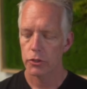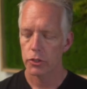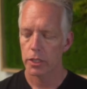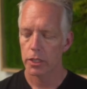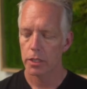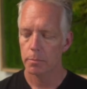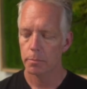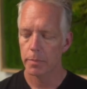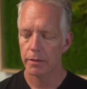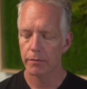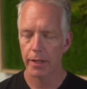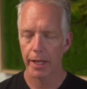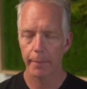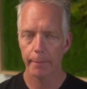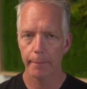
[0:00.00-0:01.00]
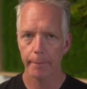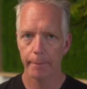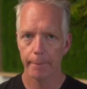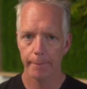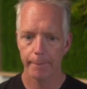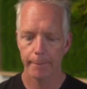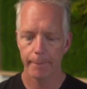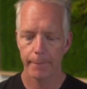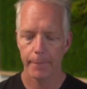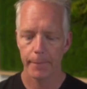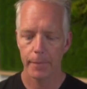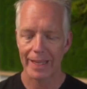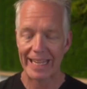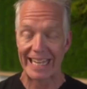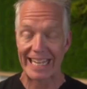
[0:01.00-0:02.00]
G, B flat,
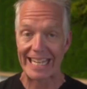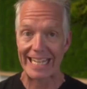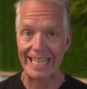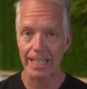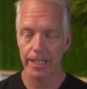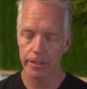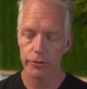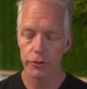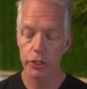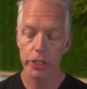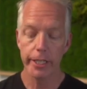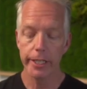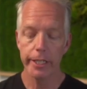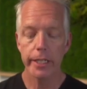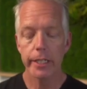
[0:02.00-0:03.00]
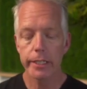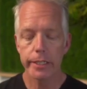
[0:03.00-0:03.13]
E, G.